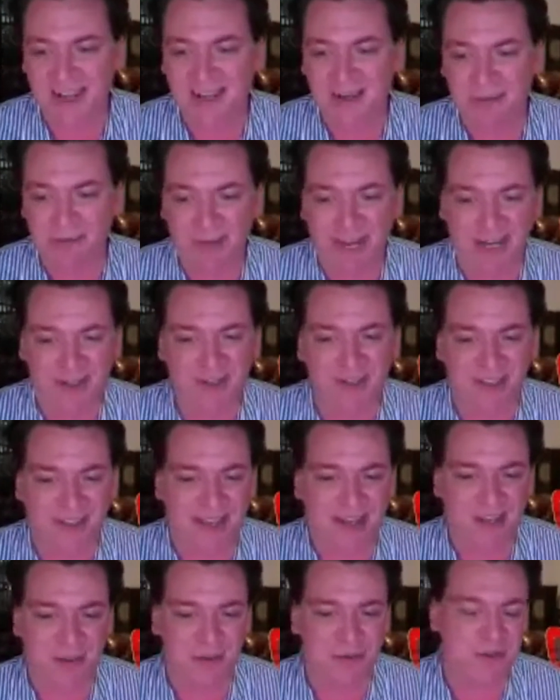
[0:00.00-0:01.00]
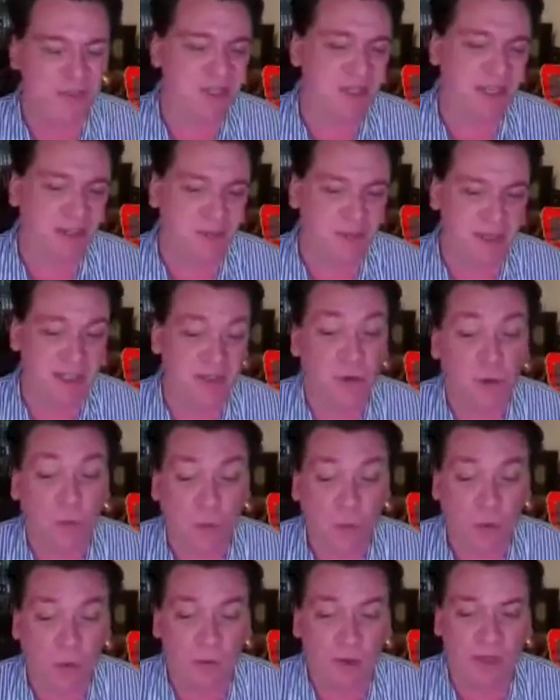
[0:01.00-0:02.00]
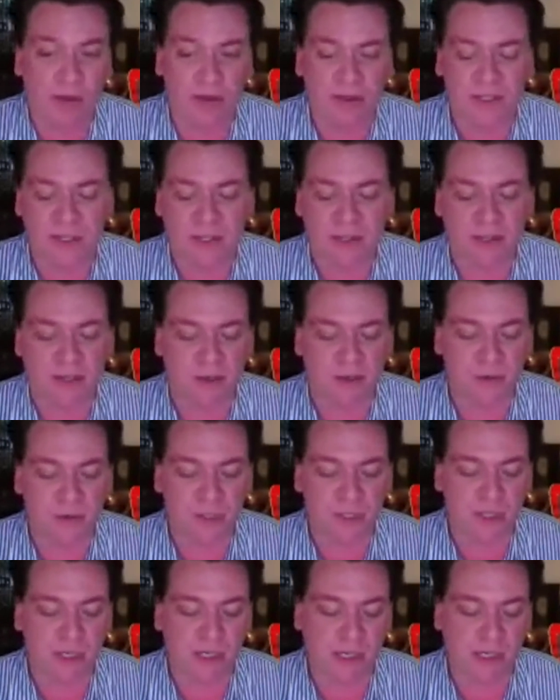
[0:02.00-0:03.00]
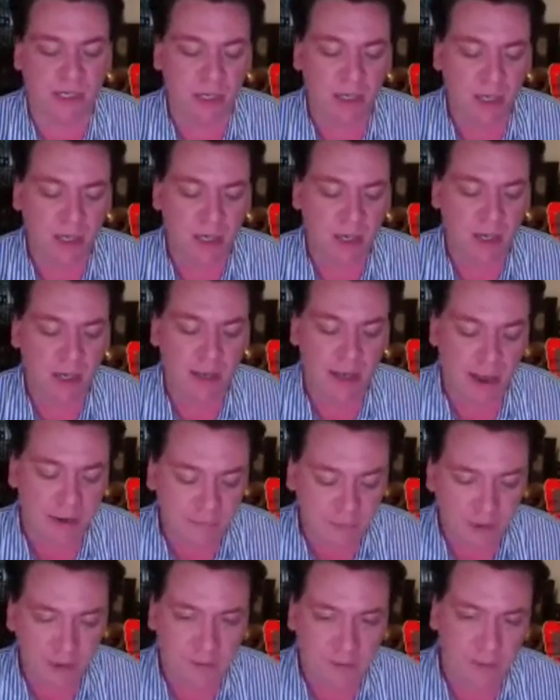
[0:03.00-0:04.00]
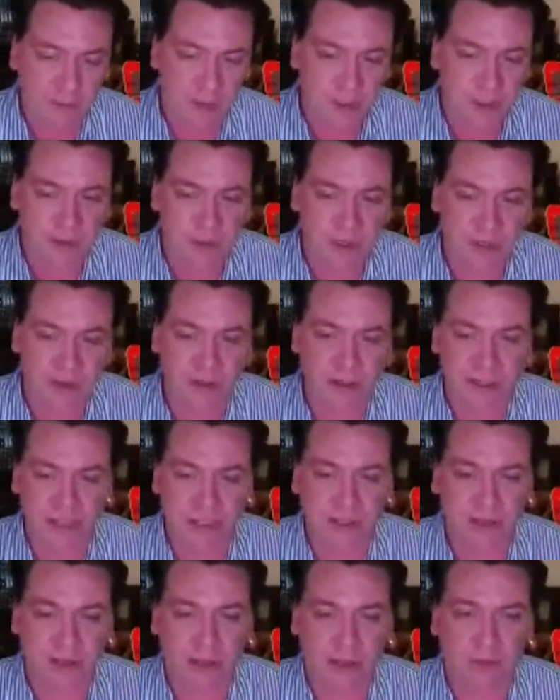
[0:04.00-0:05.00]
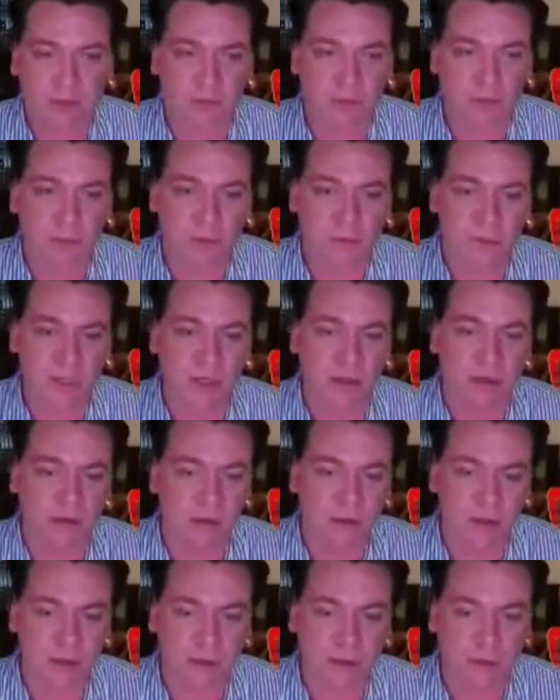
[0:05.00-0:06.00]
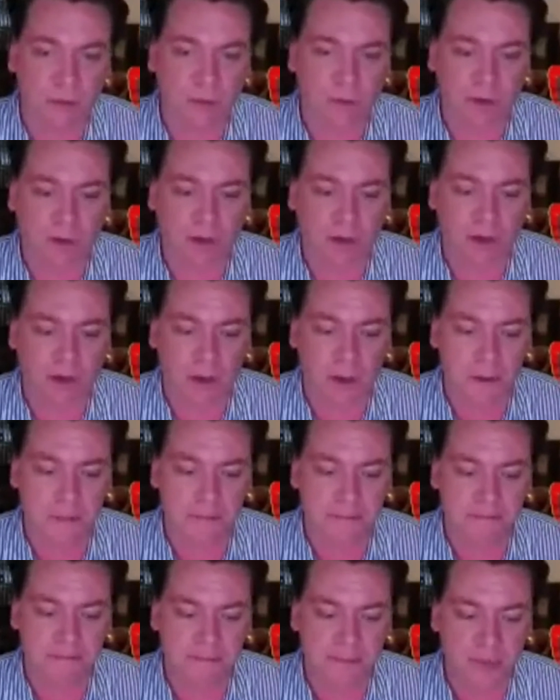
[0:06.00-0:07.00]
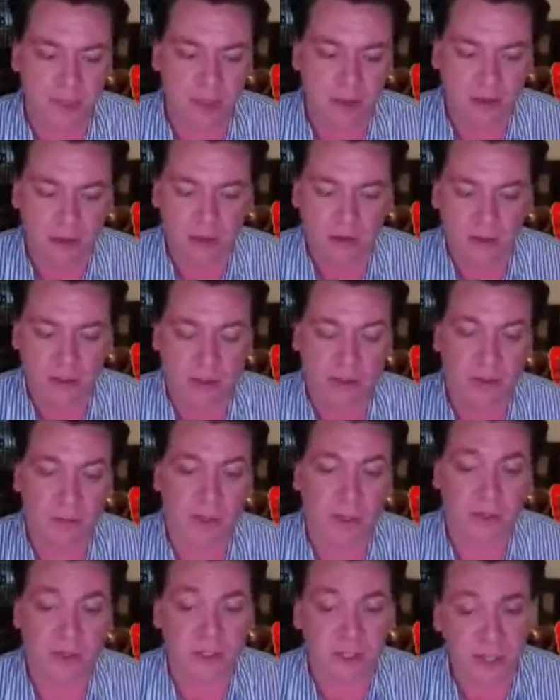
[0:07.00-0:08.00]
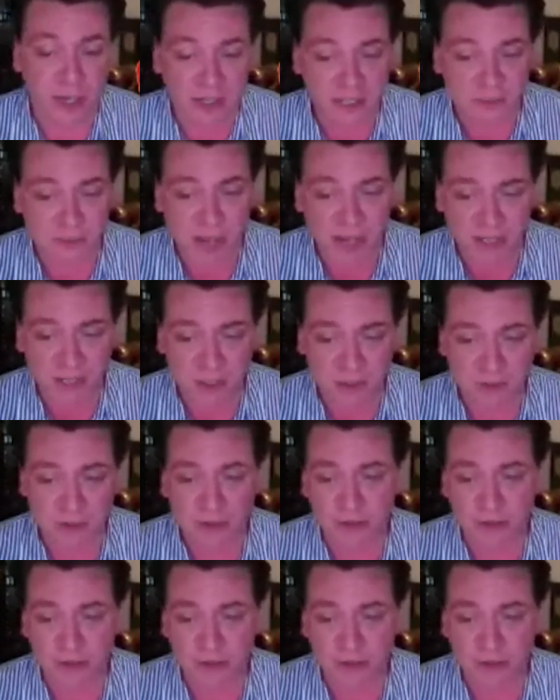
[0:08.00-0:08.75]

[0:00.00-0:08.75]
not actually that interesting. I mean, it's cool, but it's not that interesting. And after the first 3 degrees, he then moves on to talking about the Scots Master